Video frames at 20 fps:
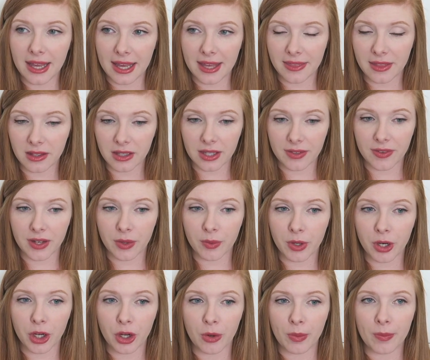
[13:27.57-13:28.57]
in the living
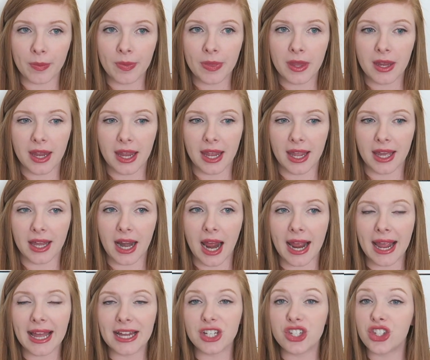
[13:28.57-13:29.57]
room and
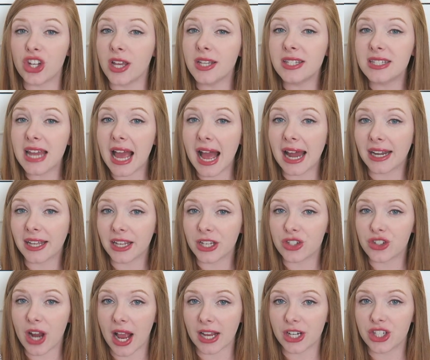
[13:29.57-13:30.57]
I had just had a
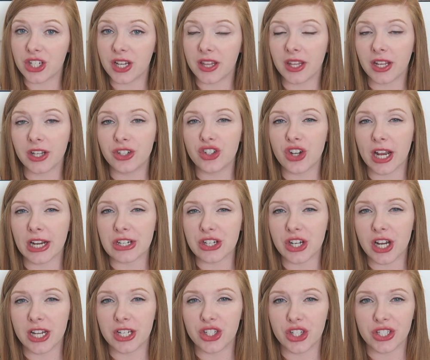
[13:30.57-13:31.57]
contraction and the
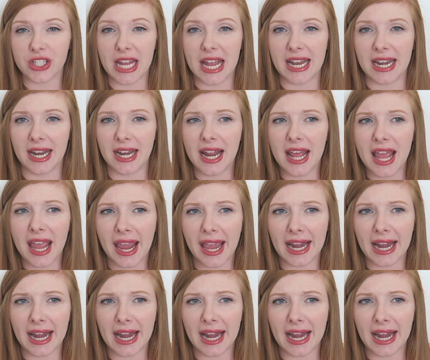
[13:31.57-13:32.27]
contraction had just ended